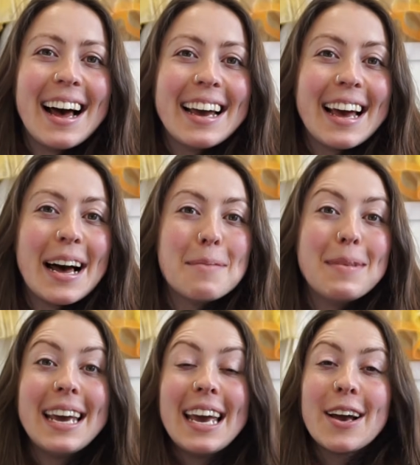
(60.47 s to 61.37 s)
I am
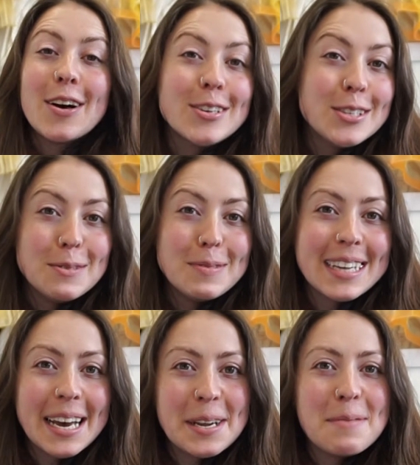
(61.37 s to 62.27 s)
a costume
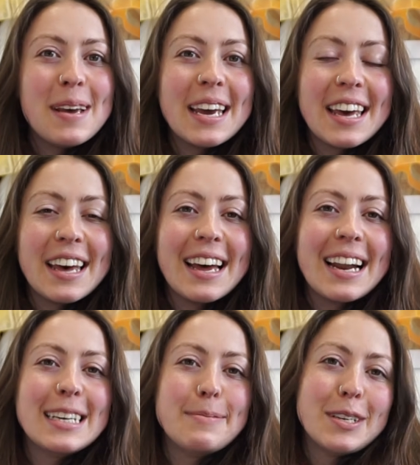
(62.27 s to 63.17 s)
designer and maker, and
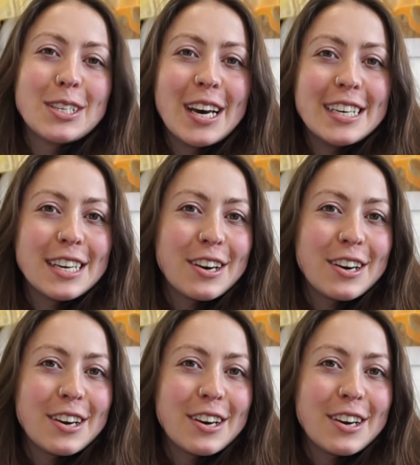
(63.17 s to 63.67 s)
I specialise in